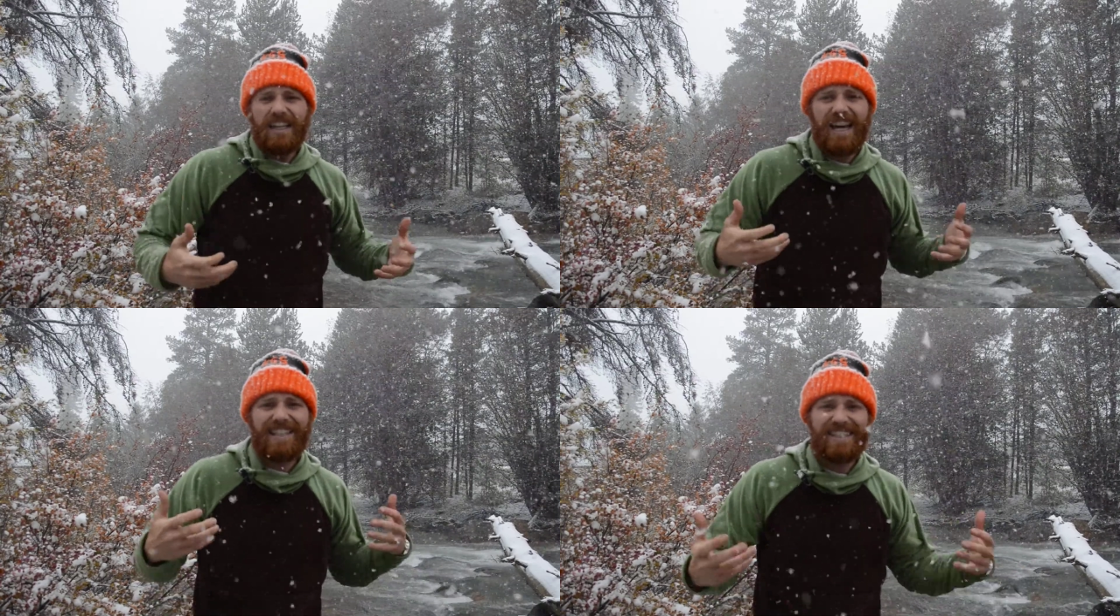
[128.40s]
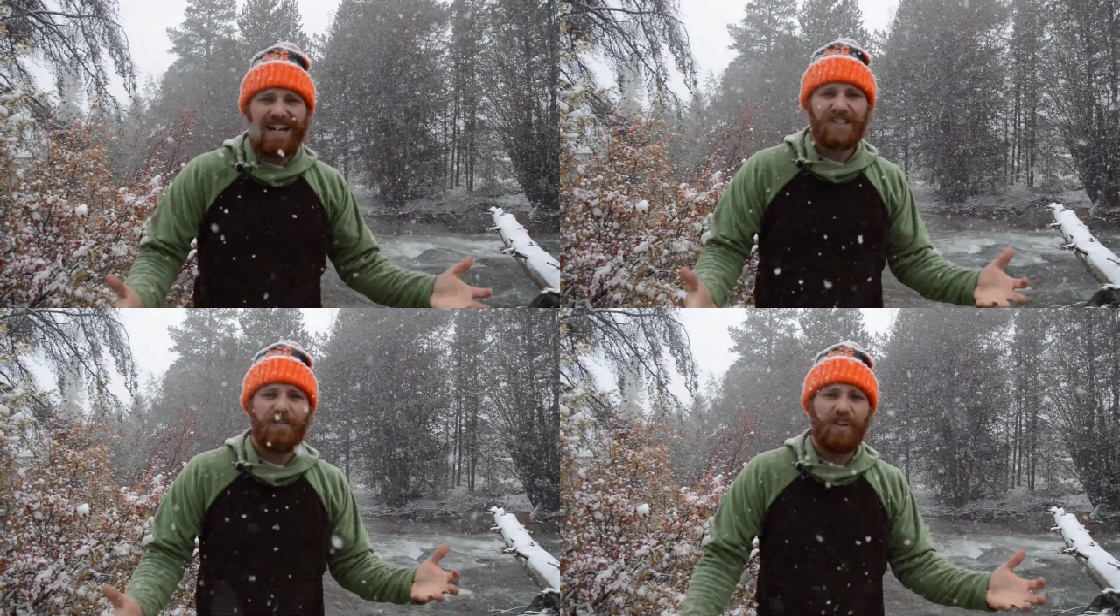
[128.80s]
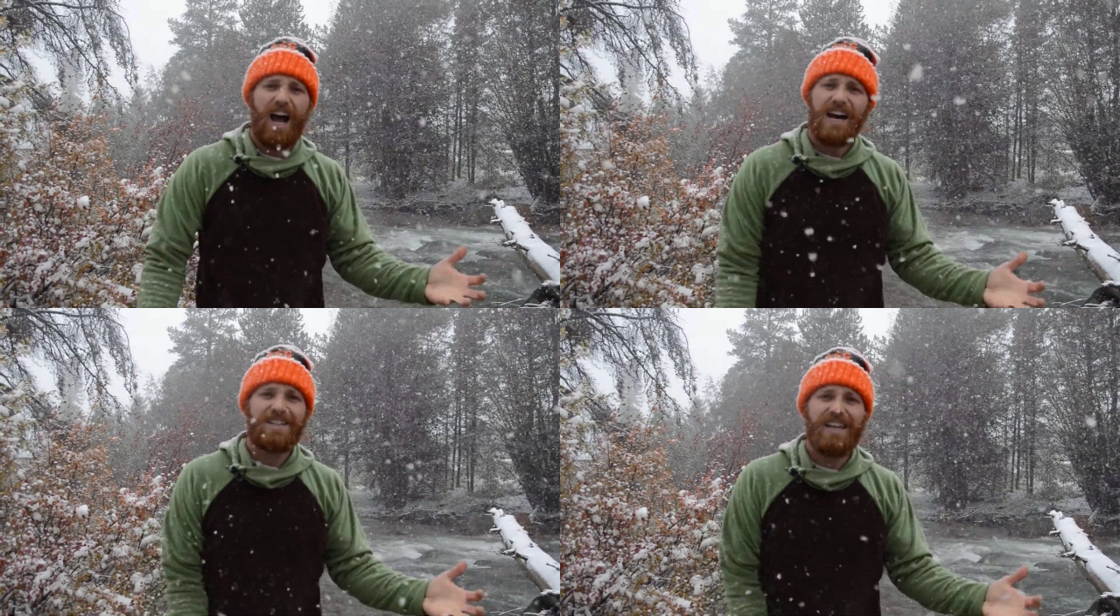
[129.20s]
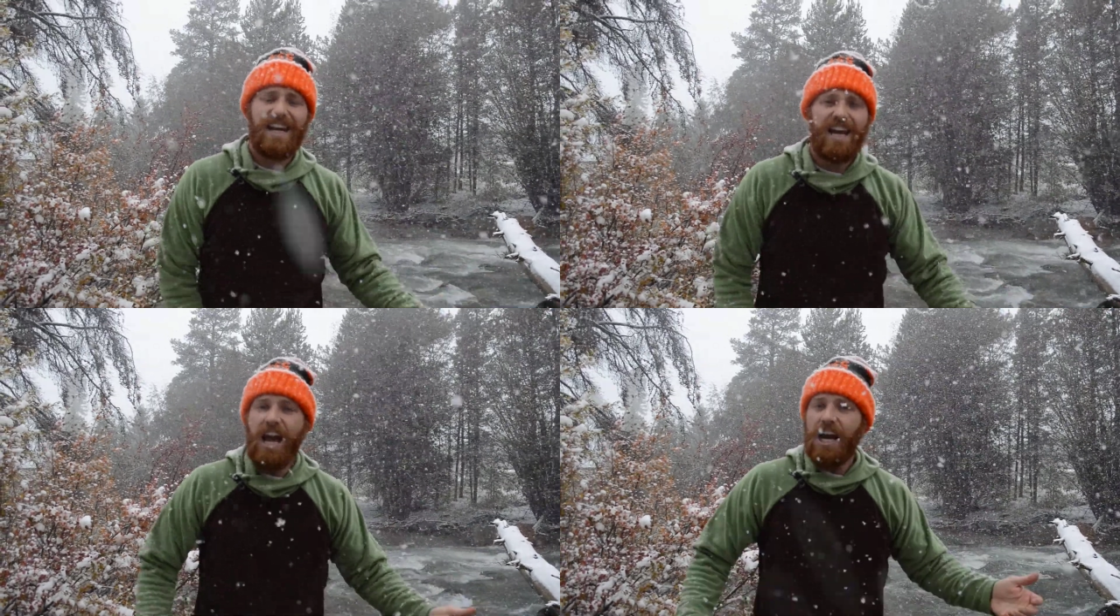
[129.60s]
like test
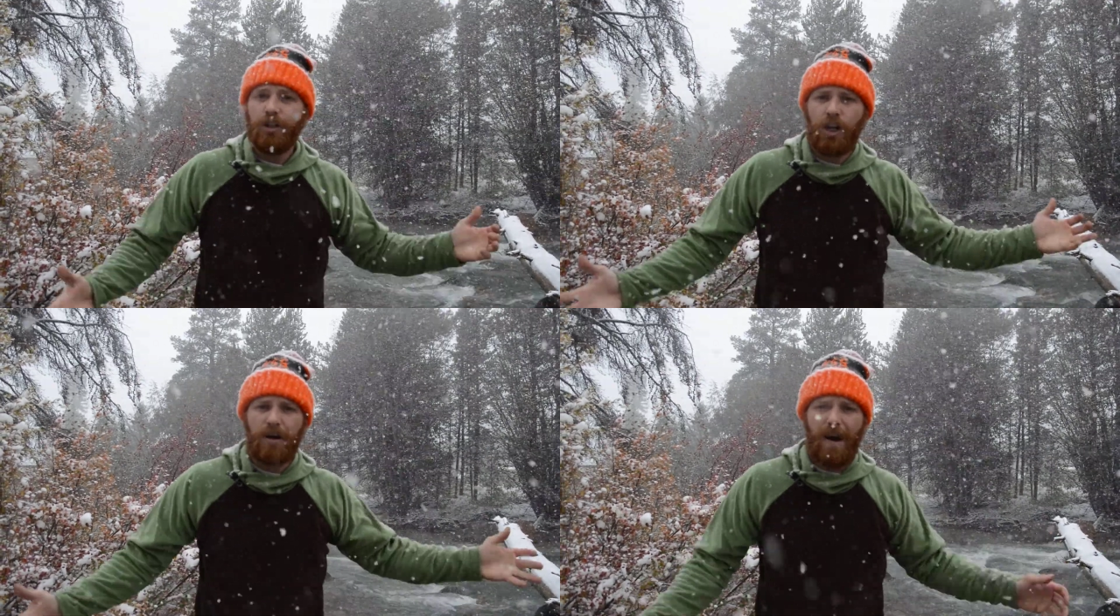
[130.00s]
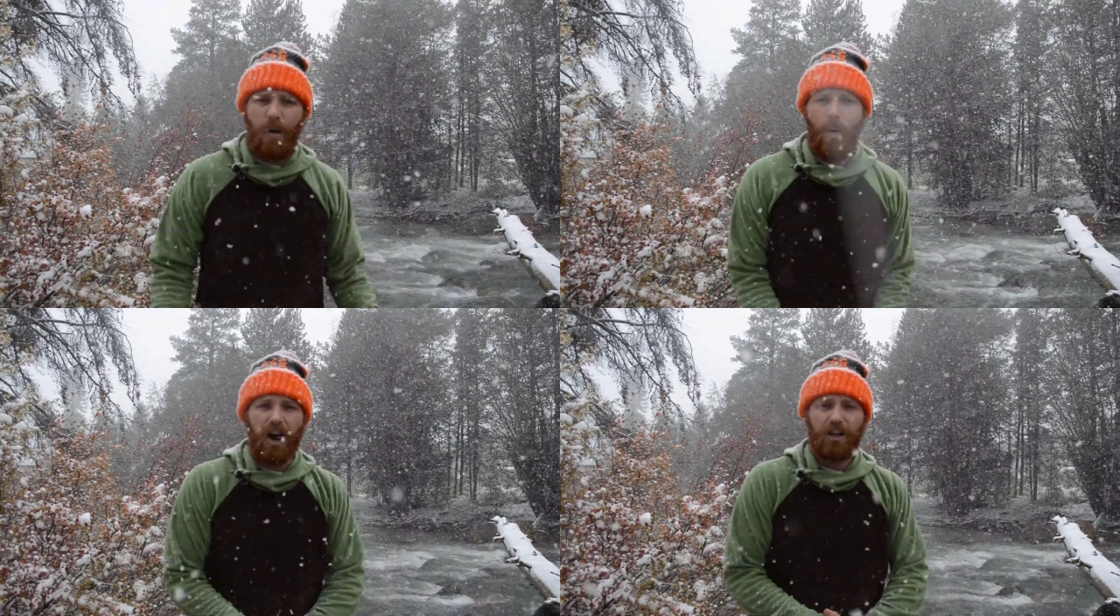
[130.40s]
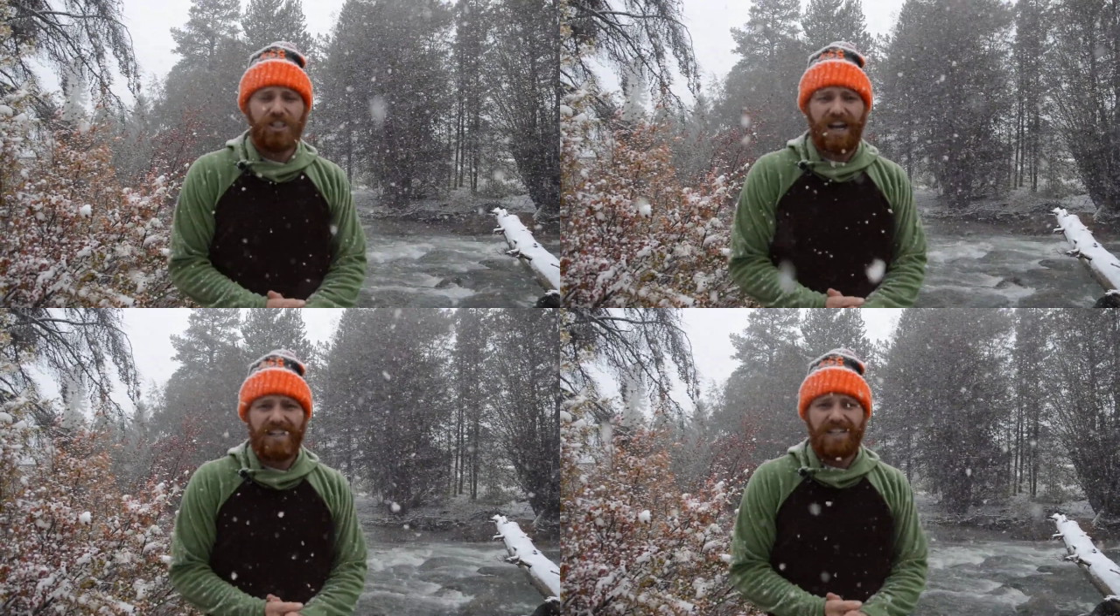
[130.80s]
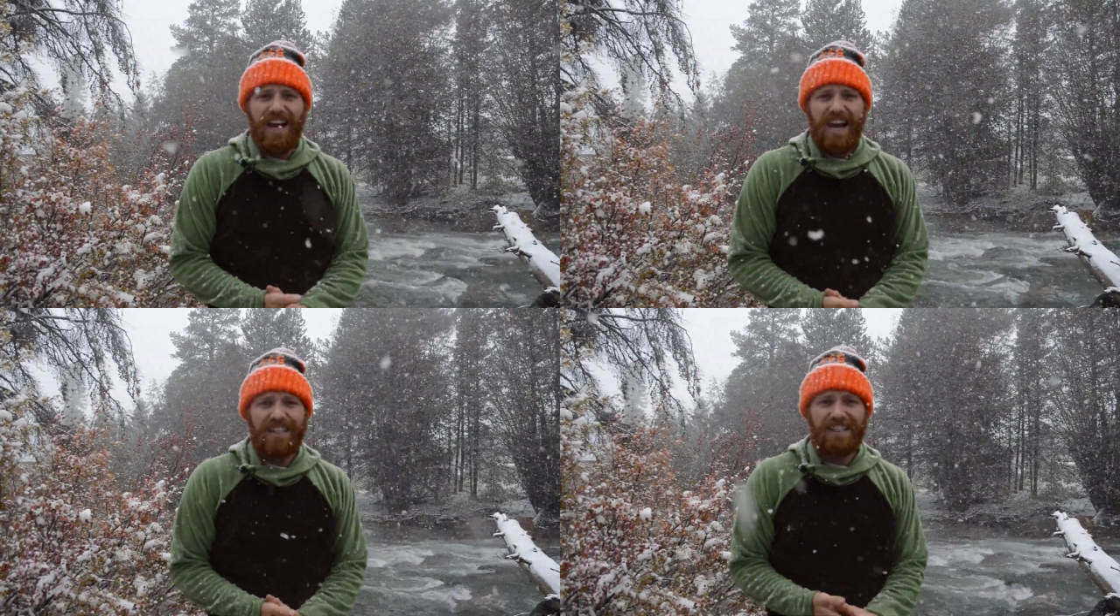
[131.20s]
velocity and learn about watersheds.
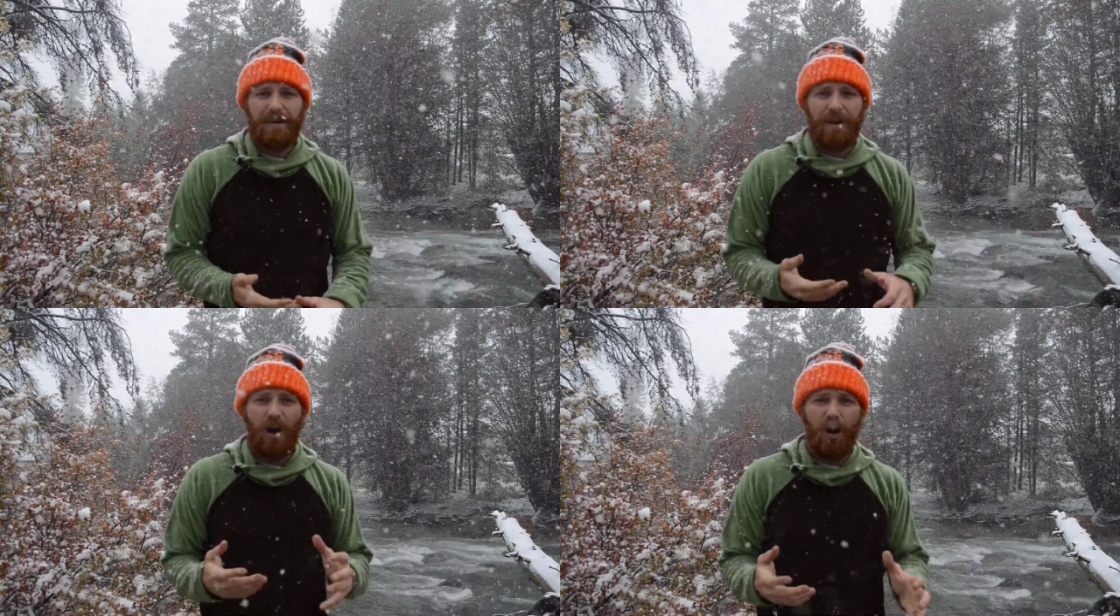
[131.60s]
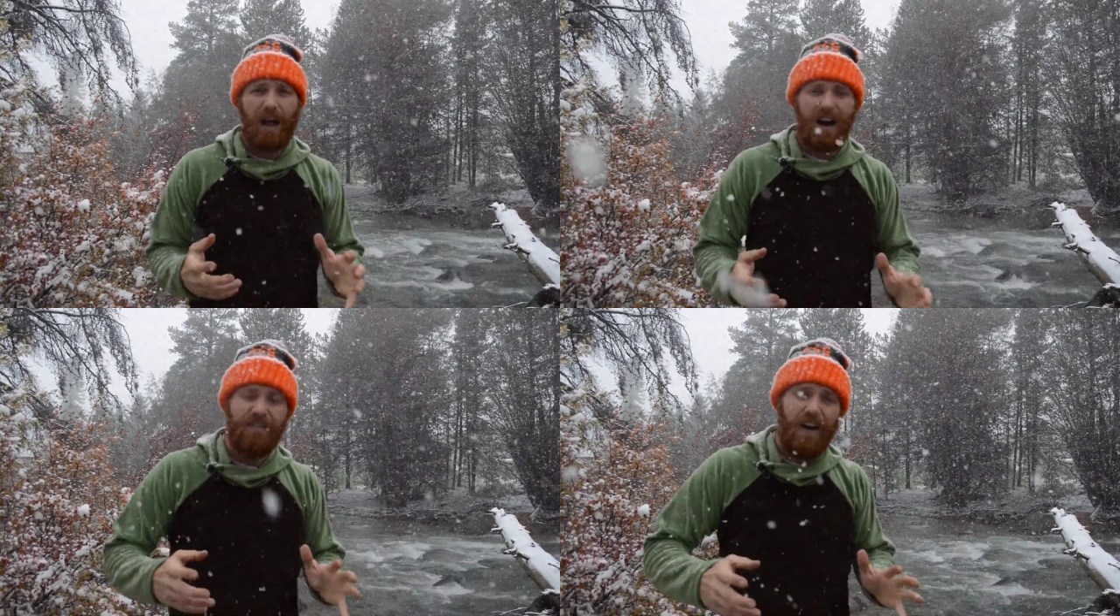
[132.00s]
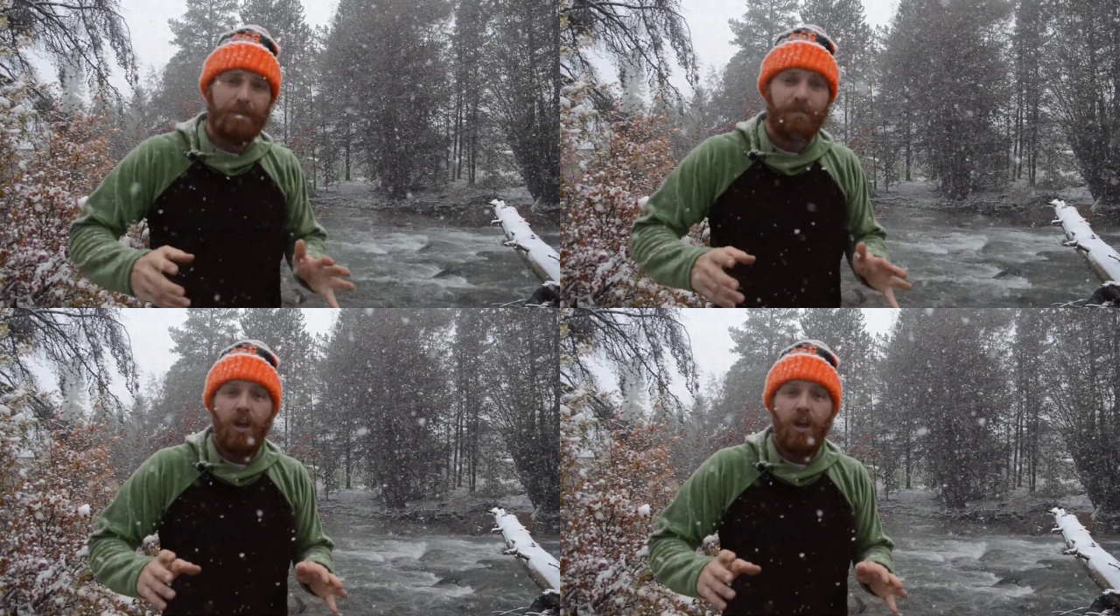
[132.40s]
It's going to be a whole lot of fun.